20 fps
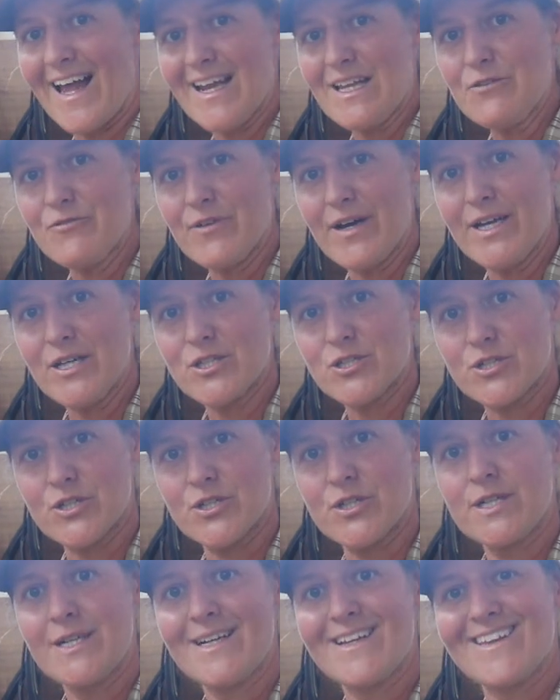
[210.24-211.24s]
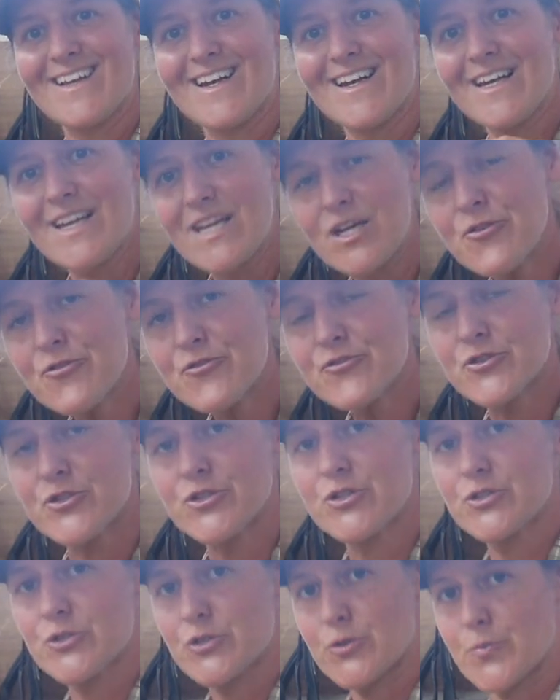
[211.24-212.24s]
elevator, the
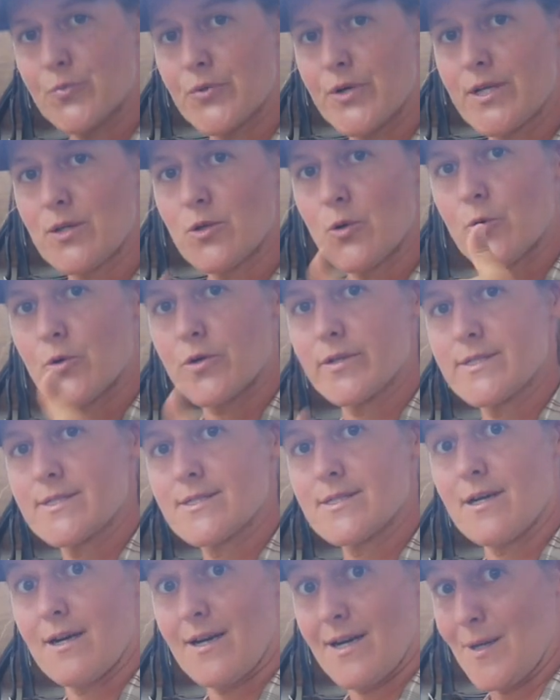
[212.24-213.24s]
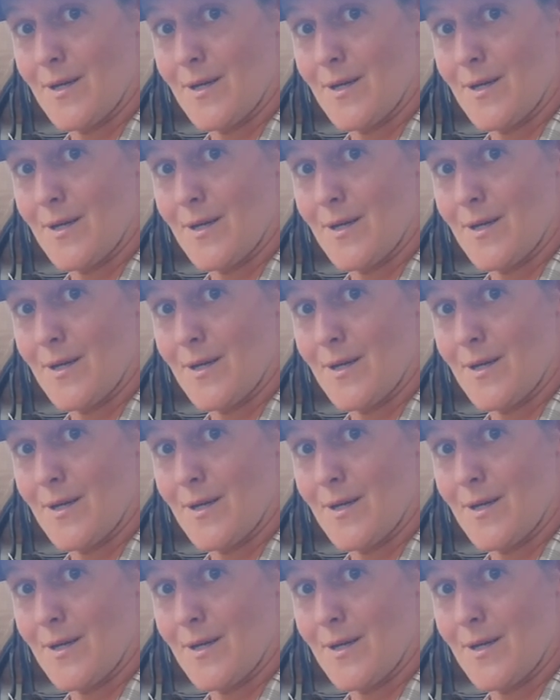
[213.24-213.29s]
lifter, to bring the horse